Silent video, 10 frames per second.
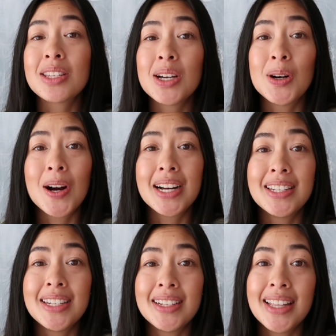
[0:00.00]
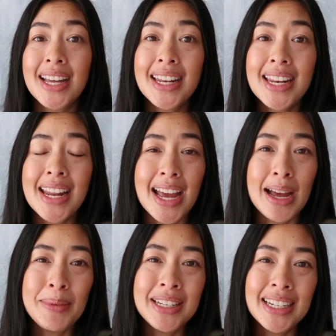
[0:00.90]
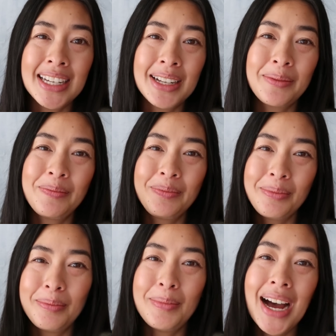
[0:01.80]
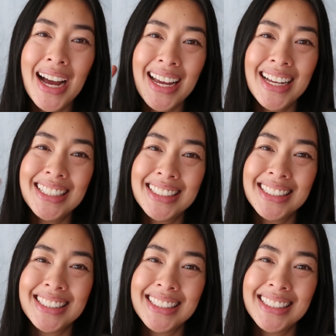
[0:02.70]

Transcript: So until then, happy knitting. Bye.